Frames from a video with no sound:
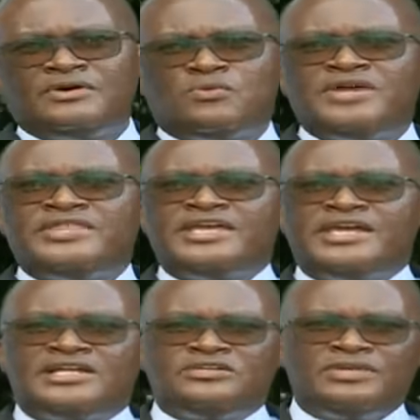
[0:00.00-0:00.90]
When they
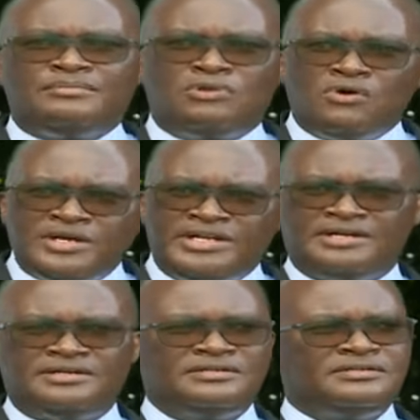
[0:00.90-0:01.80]
get to the
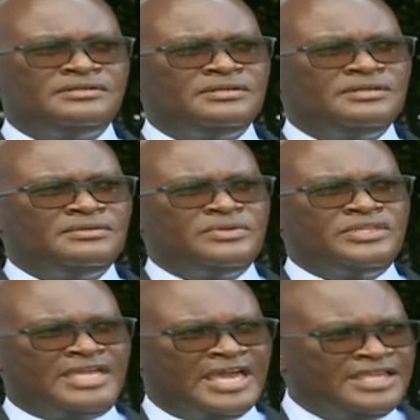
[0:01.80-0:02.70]
border
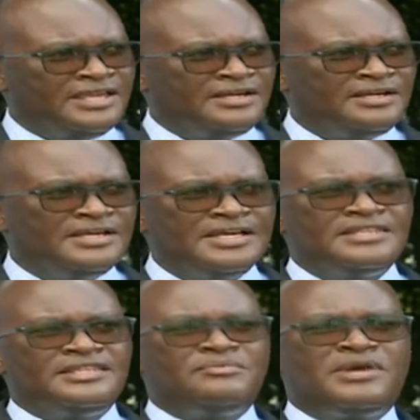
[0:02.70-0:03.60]
with Kenya,
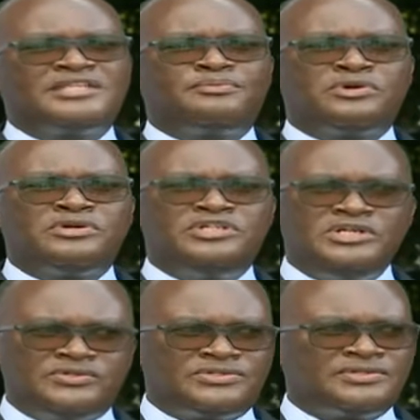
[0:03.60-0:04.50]
they must
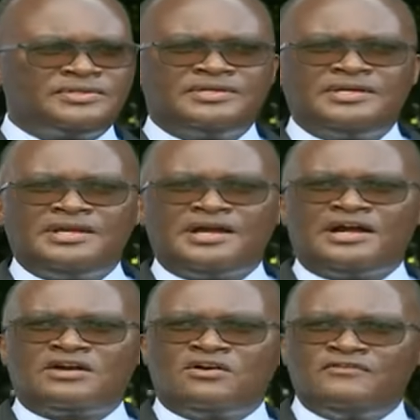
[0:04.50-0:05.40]
produce a
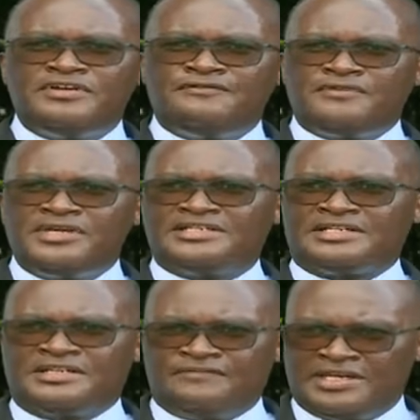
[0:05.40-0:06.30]
COVID-free
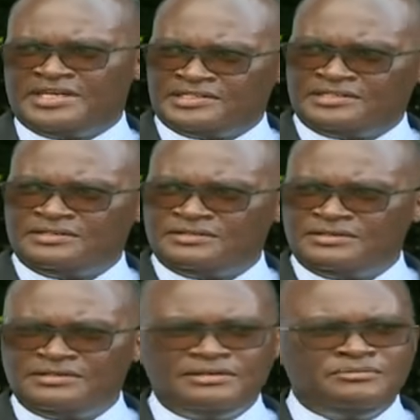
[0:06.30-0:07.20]
certificate
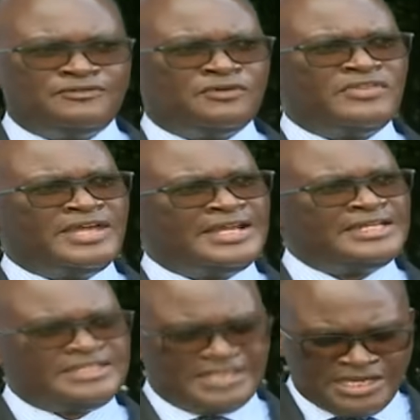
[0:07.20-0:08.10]
before they are
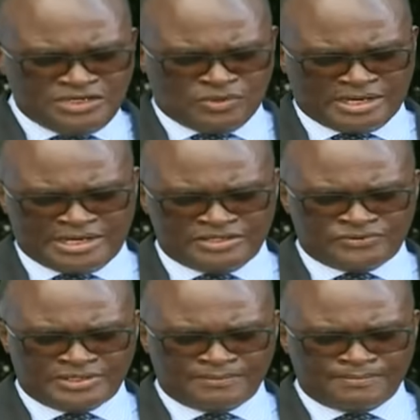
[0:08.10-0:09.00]
let into our country.